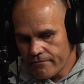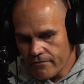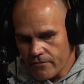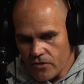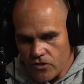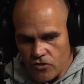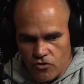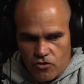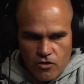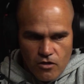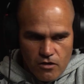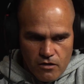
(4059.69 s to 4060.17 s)

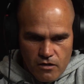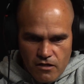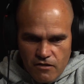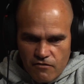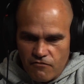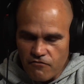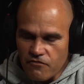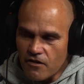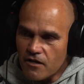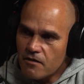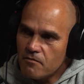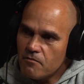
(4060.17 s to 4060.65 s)
shot in
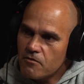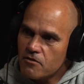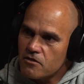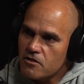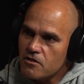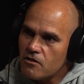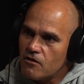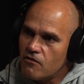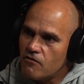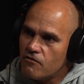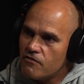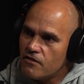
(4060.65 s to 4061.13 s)
front of
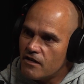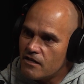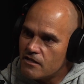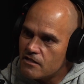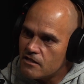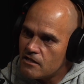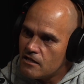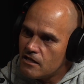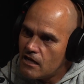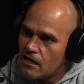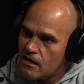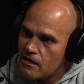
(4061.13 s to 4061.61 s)
myself as
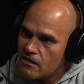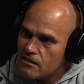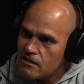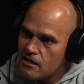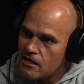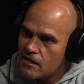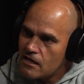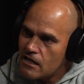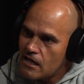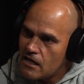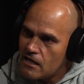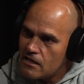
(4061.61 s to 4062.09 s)
a
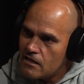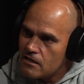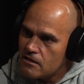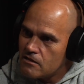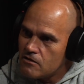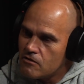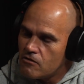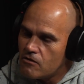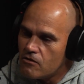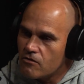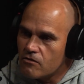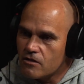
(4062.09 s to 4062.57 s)
young
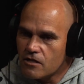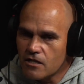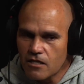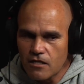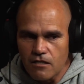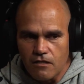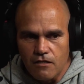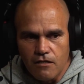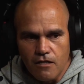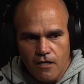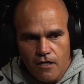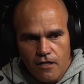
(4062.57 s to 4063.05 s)
18-year-old
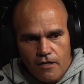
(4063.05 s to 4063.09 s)
kid.